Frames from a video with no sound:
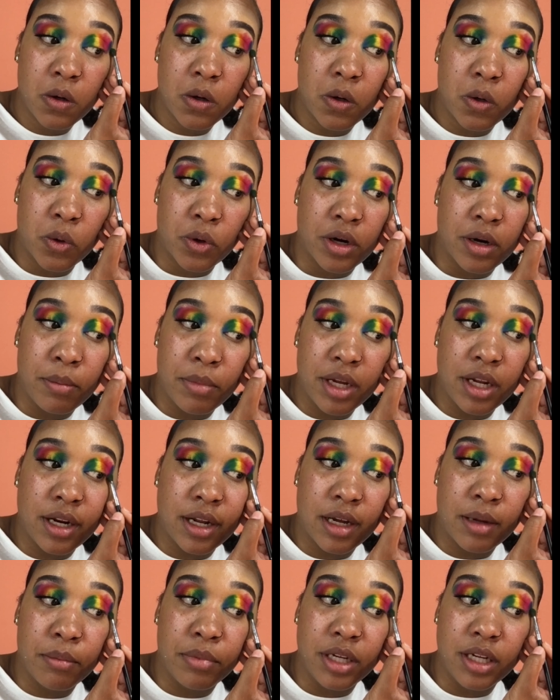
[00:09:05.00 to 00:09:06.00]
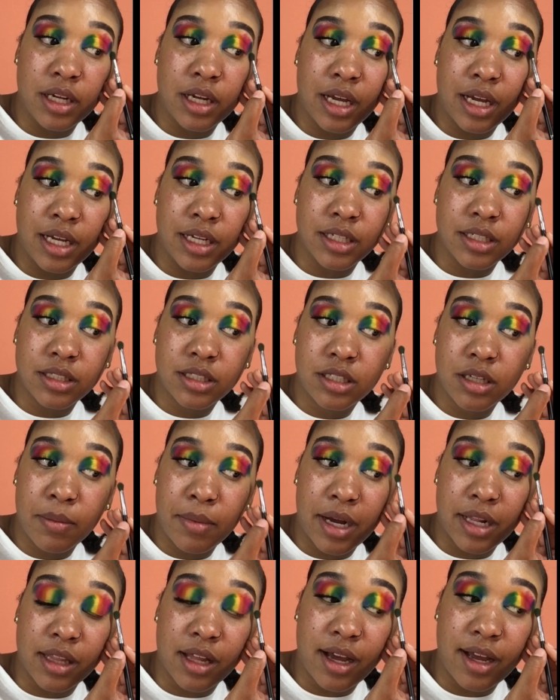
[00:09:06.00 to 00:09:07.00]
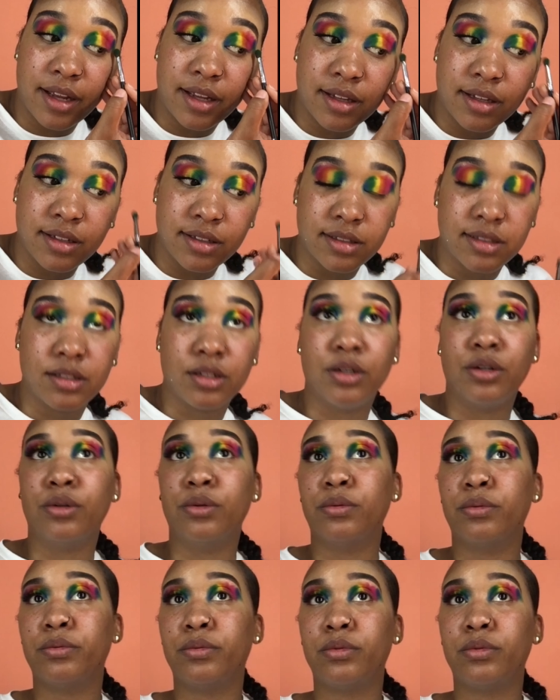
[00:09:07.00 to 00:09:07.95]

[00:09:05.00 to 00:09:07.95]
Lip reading: or it may not be to my liking. So